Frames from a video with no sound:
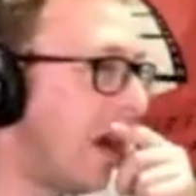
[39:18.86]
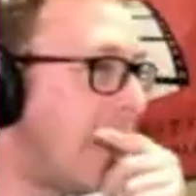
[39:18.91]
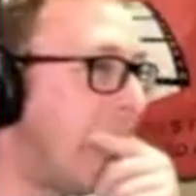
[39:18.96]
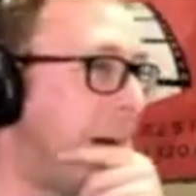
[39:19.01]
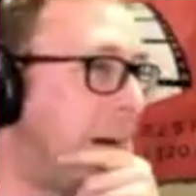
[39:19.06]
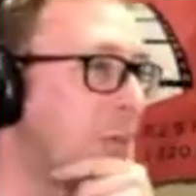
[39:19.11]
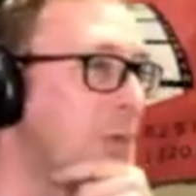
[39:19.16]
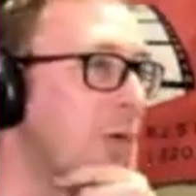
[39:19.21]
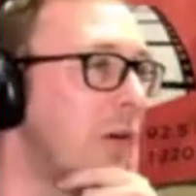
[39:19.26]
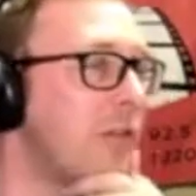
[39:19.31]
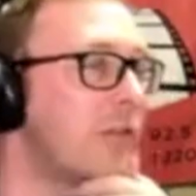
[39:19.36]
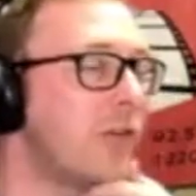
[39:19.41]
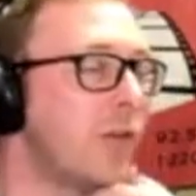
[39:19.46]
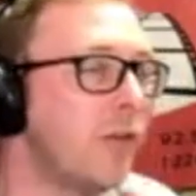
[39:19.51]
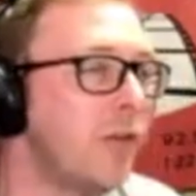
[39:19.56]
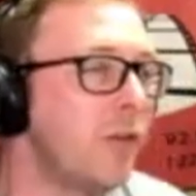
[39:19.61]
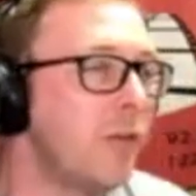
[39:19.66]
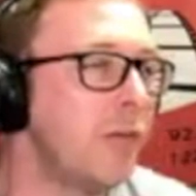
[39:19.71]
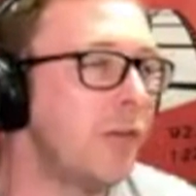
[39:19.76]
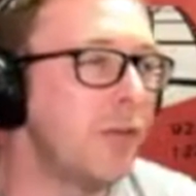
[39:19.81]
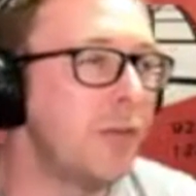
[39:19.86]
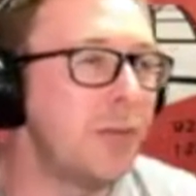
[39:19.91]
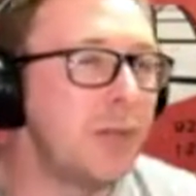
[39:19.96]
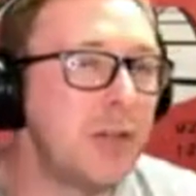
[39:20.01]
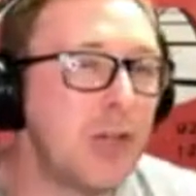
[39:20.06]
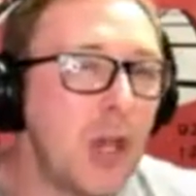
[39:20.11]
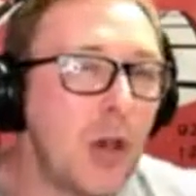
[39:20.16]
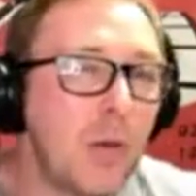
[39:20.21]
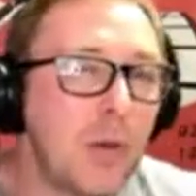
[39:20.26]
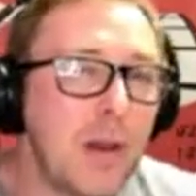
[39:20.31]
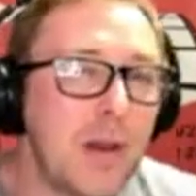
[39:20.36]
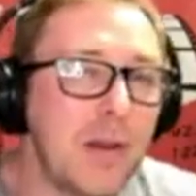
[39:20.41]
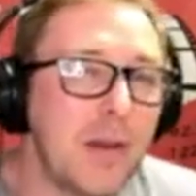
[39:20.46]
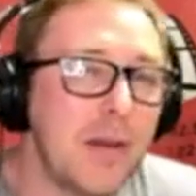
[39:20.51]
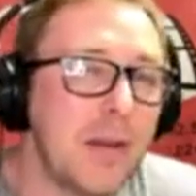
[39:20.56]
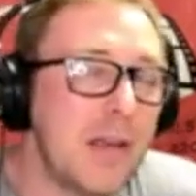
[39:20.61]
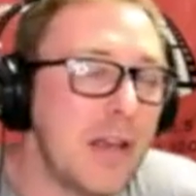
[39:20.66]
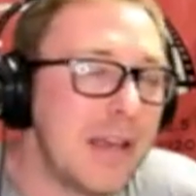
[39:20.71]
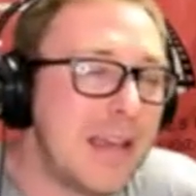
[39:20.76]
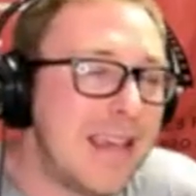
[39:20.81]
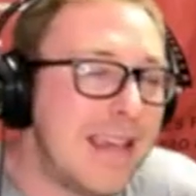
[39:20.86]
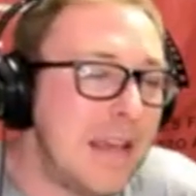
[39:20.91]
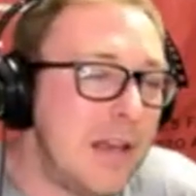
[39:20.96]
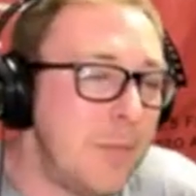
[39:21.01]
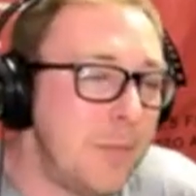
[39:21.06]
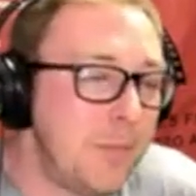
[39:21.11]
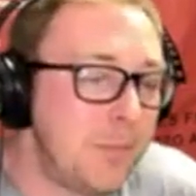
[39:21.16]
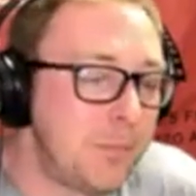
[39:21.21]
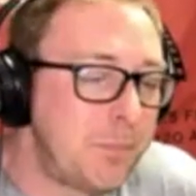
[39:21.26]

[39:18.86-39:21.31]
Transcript: I'm going to start doing some yoga again.